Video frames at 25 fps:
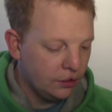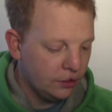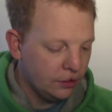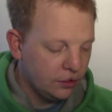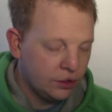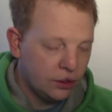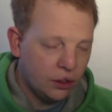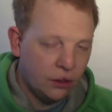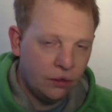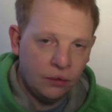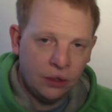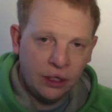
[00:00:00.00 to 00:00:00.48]

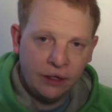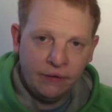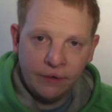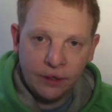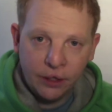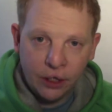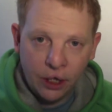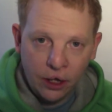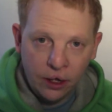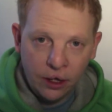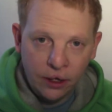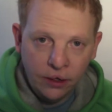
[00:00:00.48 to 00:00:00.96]
So I'll leave it
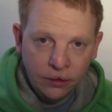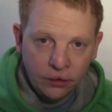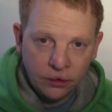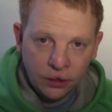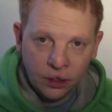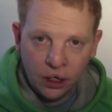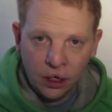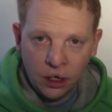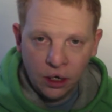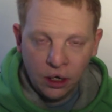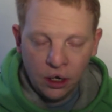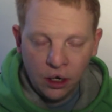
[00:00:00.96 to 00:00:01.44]
there.
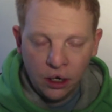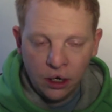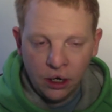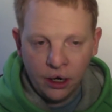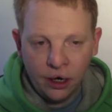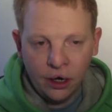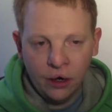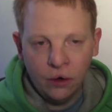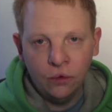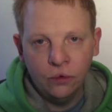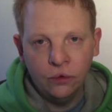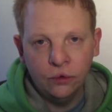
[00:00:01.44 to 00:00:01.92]

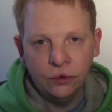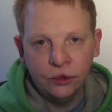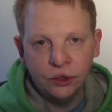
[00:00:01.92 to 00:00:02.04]
I will